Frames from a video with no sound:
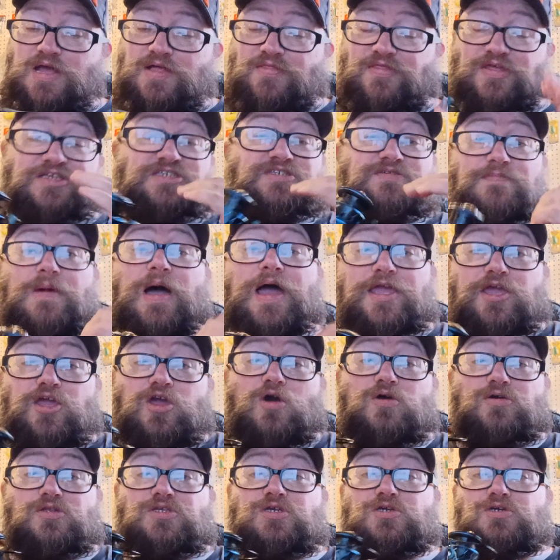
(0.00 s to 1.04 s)
This is my
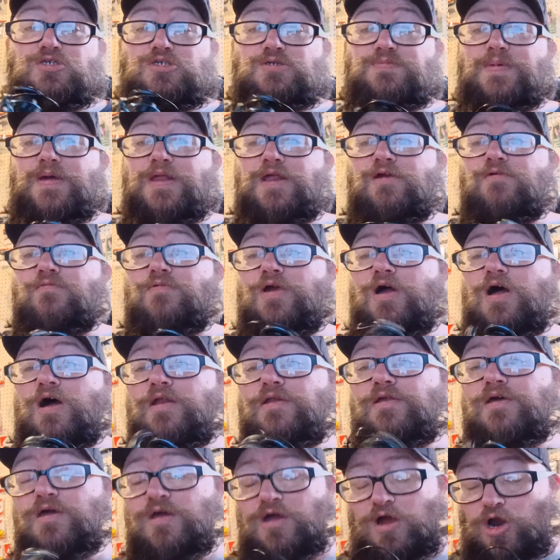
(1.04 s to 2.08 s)
go-to spinning reel.